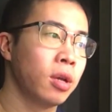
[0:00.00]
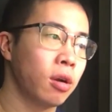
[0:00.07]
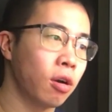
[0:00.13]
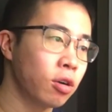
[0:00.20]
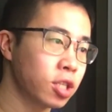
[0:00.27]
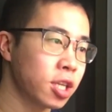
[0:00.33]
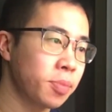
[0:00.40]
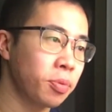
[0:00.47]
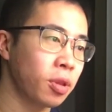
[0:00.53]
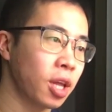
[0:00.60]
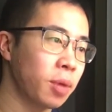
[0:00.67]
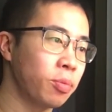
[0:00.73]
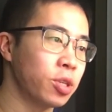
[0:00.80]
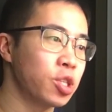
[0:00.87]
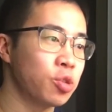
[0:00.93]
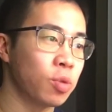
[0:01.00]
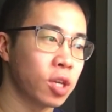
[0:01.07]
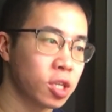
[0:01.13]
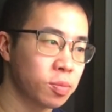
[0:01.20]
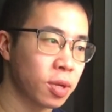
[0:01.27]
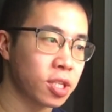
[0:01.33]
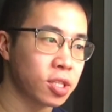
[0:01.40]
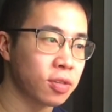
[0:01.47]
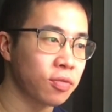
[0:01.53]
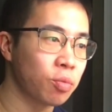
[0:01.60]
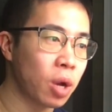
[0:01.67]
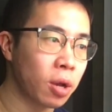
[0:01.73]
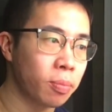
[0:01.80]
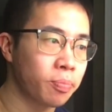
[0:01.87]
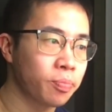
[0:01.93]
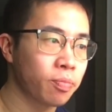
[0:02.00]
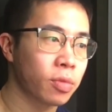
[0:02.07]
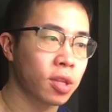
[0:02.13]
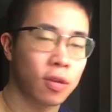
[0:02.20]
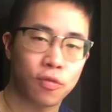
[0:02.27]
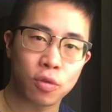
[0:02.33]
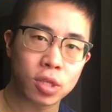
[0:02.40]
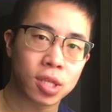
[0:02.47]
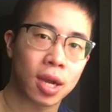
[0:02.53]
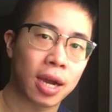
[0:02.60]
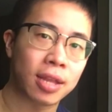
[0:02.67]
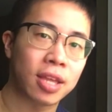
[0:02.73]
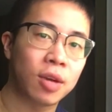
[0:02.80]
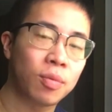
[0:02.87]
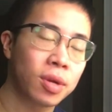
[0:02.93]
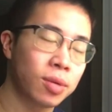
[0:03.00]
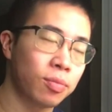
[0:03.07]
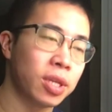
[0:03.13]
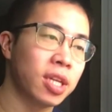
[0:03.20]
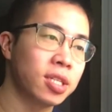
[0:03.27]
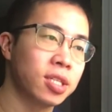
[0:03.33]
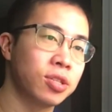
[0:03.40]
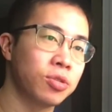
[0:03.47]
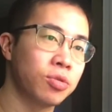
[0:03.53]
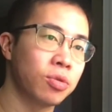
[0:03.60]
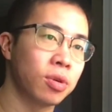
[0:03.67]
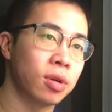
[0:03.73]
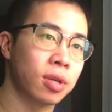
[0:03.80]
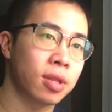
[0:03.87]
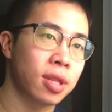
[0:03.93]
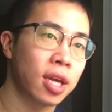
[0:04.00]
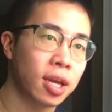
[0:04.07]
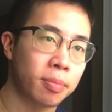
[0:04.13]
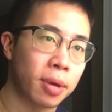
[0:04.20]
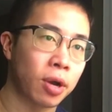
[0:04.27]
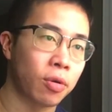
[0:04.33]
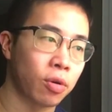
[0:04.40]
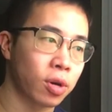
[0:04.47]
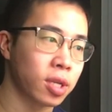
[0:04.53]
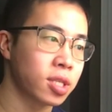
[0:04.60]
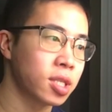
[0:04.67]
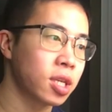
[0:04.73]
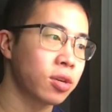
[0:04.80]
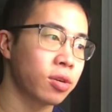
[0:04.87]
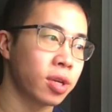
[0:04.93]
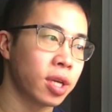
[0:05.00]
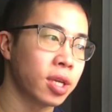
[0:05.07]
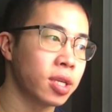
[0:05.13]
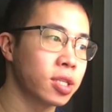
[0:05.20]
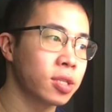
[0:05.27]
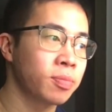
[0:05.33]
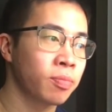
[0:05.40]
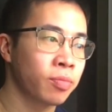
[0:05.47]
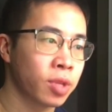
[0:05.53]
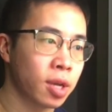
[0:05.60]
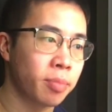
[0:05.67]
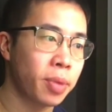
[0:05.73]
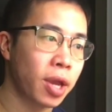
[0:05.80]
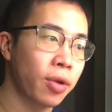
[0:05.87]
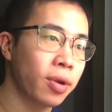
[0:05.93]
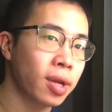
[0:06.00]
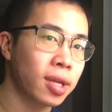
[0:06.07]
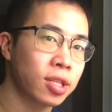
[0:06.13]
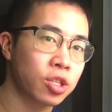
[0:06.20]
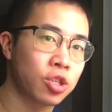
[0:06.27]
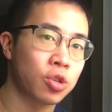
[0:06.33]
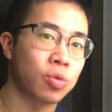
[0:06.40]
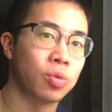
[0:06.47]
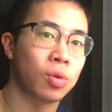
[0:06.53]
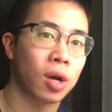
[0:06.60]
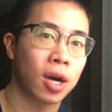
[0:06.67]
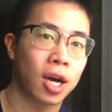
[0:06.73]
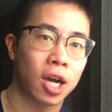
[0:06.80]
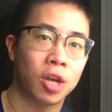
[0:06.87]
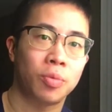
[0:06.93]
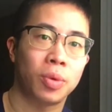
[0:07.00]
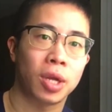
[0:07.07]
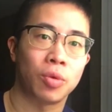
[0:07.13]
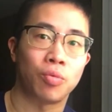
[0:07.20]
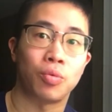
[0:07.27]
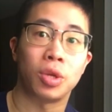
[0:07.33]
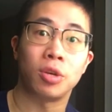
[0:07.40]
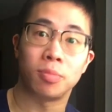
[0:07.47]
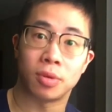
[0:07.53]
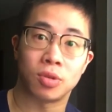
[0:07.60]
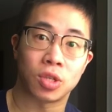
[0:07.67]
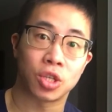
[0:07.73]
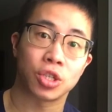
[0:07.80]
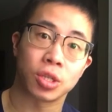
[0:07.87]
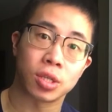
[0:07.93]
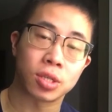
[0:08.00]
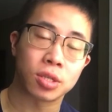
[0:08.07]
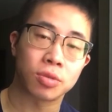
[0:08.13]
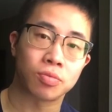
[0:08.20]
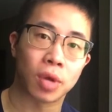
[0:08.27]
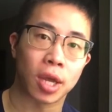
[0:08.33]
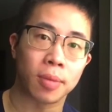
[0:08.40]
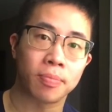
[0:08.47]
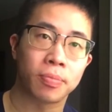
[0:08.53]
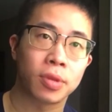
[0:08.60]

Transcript: Are sample libraries too expensive? Well, the first thing I think we need to think about or consider is comparing it to hiring real musicians, right?